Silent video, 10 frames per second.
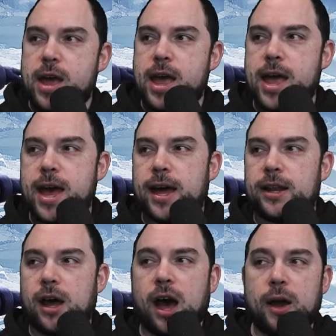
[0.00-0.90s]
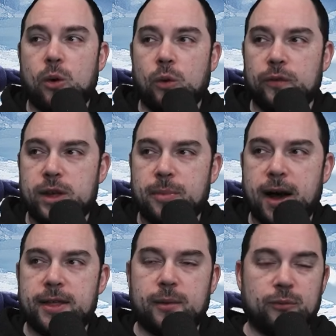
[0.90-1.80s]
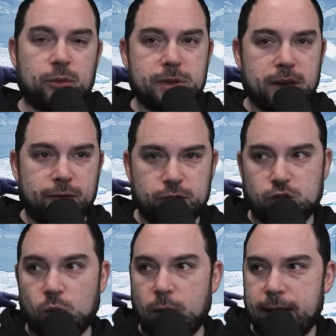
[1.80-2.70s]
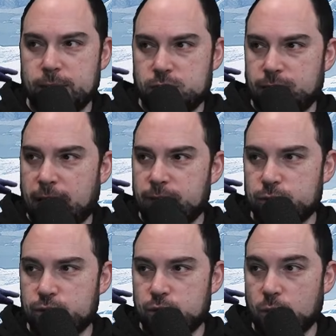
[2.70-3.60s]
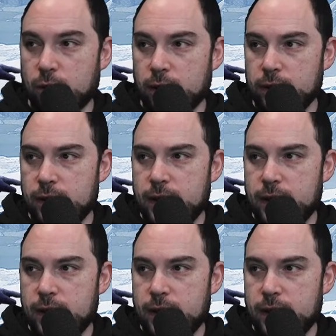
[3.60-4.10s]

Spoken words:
And I only buy them from the official Whiteout Survival store.